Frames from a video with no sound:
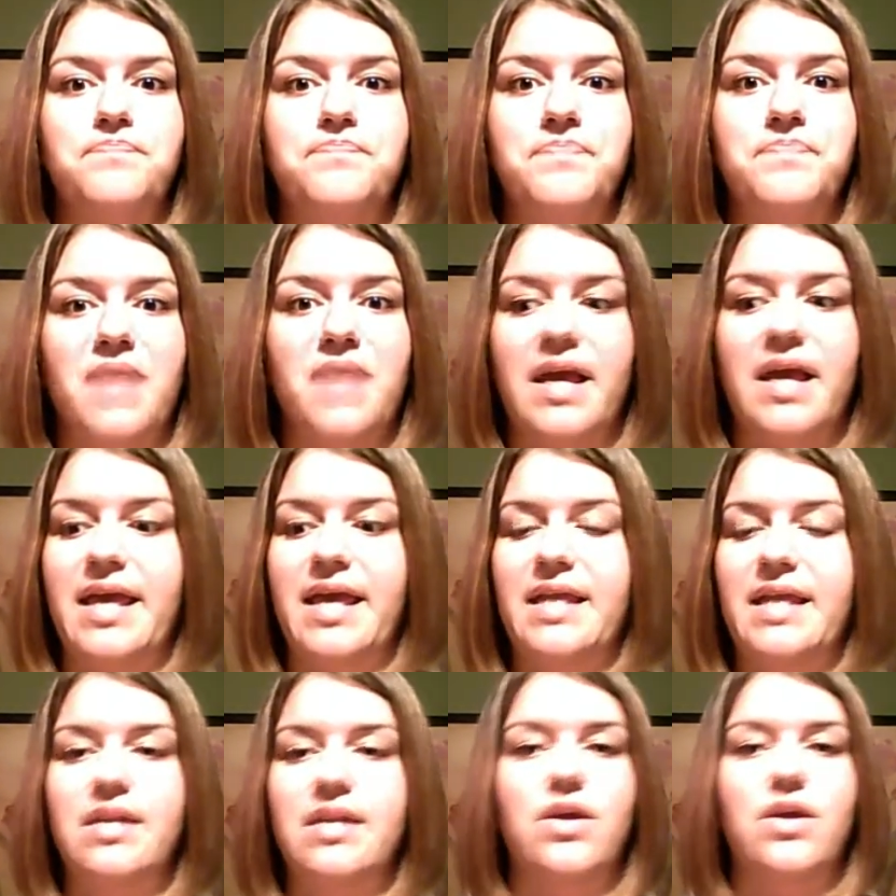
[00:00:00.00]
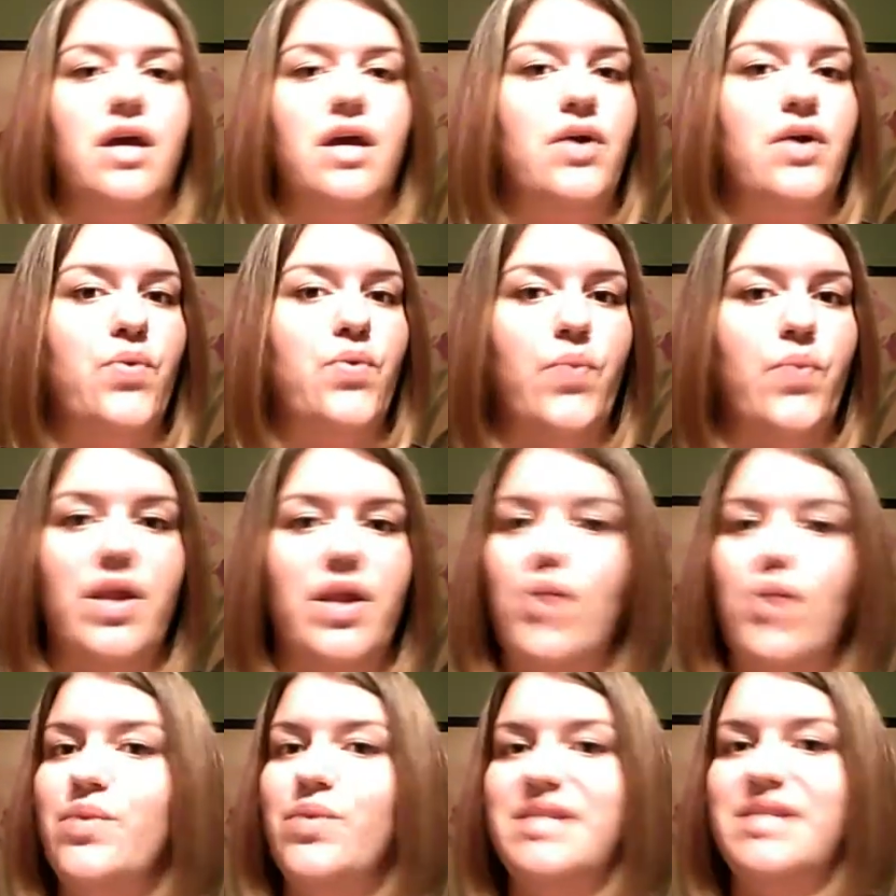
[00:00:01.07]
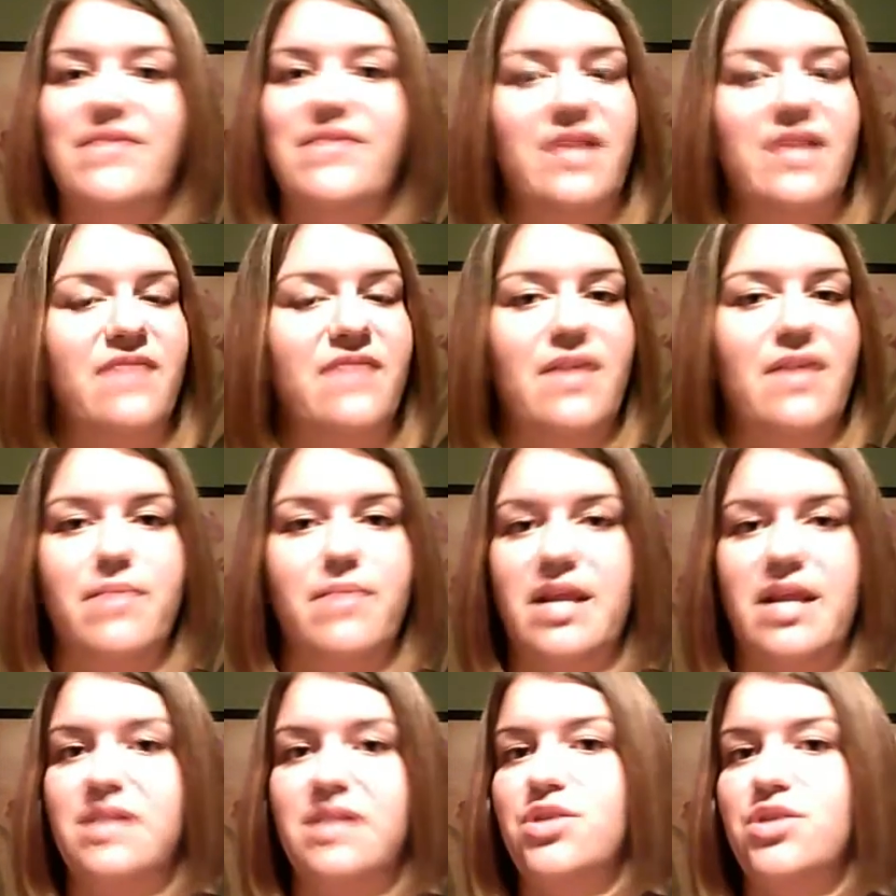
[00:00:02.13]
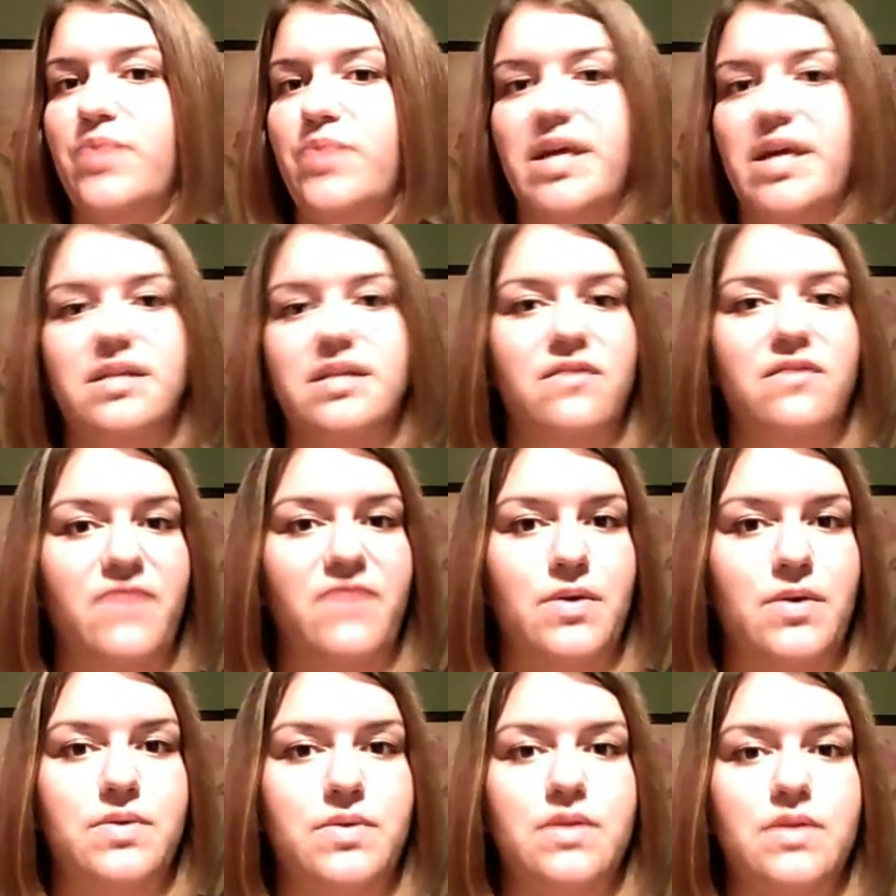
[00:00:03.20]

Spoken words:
Again, we don't receive any of that money until we get to the field.